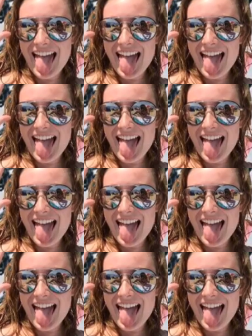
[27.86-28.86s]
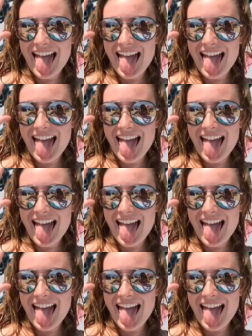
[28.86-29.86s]

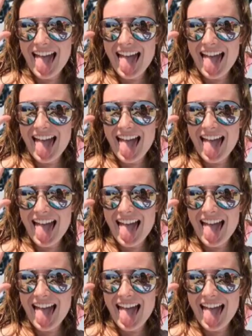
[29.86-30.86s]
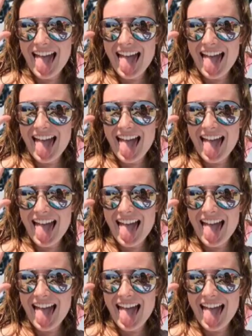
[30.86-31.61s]
[no speech]